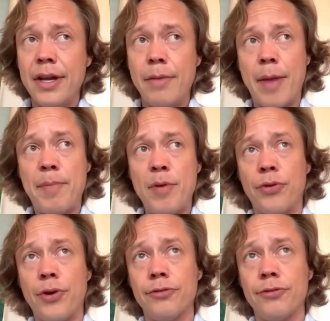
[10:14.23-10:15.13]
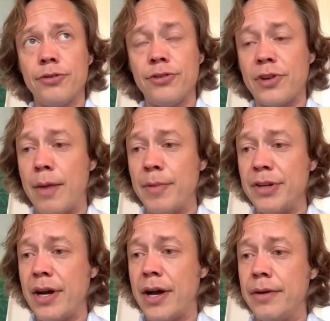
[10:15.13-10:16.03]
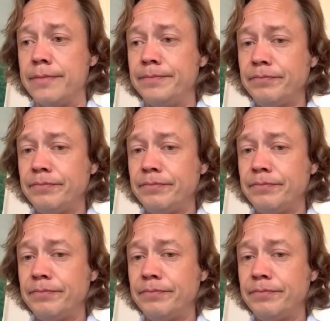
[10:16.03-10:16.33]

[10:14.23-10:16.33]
Might be worth also just commenting on